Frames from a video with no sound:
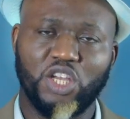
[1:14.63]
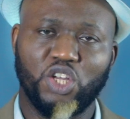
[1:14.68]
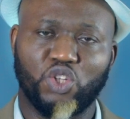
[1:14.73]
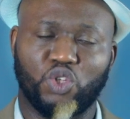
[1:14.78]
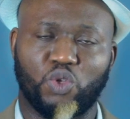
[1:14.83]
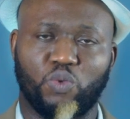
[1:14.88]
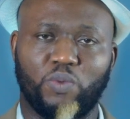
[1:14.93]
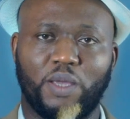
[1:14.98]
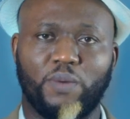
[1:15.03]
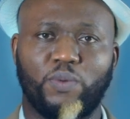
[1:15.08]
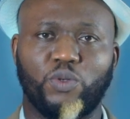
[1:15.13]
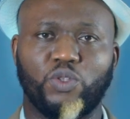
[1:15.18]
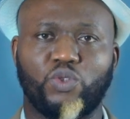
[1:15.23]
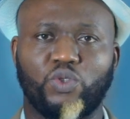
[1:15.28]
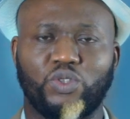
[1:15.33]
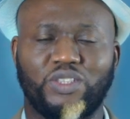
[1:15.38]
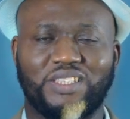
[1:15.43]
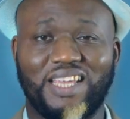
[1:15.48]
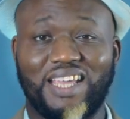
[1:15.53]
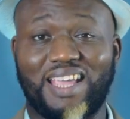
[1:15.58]
to be able
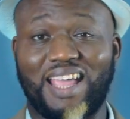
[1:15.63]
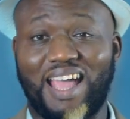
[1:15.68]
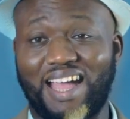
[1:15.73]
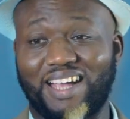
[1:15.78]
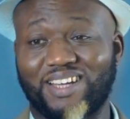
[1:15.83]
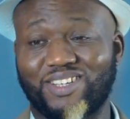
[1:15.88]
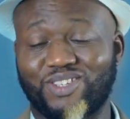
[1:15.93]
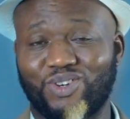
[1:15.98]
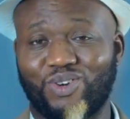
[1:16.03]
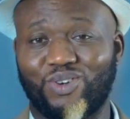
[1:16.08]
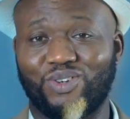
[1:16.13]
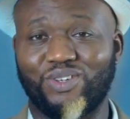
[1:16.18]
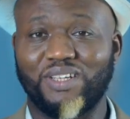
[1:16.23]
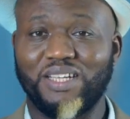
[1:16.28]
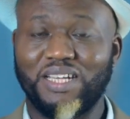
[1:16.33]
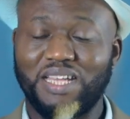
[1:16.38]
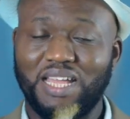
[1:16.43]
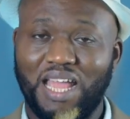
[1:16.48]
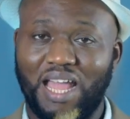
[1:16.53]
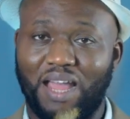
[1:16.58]
to take action
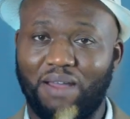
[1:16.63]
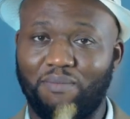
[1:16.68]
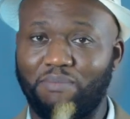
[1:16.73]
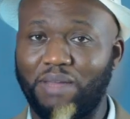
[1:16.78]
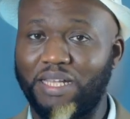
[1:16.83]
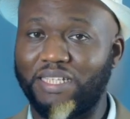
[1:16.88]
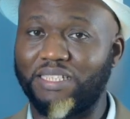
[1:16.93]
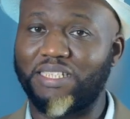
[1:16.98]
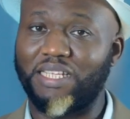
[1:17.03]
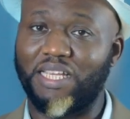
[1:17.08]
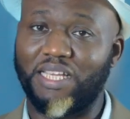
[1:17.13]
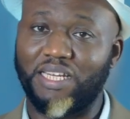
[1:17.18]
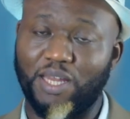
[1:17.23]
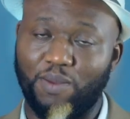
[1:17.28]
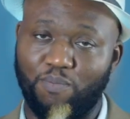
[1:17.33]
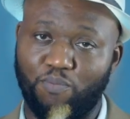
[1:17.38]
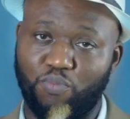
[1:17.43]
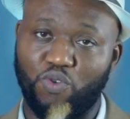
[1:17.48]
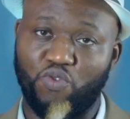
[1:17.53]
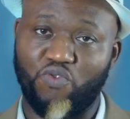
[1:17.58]
and maintain,
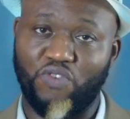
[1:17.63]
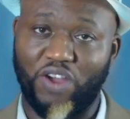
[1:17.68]
improve,